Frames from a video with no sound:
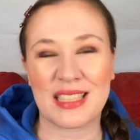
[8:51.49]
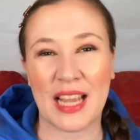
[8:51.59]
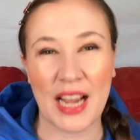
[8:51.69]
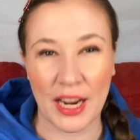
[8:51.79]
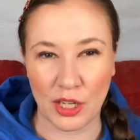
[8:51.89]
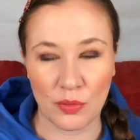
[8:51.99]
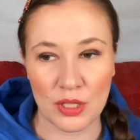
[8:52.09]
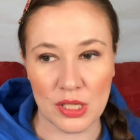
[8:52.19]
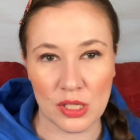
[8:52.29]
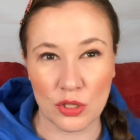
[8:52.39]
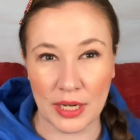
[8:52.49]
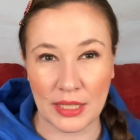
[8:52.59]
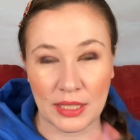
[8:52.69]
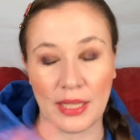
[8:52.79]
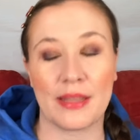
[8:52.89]
I kind of was trying
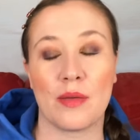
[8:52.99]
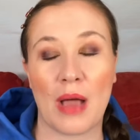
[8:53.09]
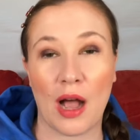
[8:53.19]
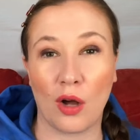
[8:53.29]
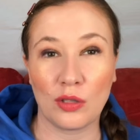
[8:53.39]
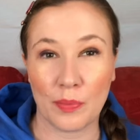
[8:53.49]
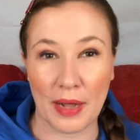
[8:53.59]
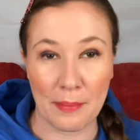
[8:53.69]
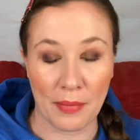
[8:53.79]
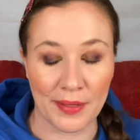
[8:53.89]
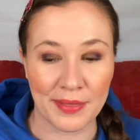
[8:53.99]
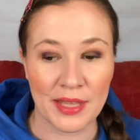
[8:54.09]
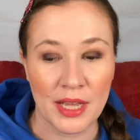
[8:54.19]
to lay them out by month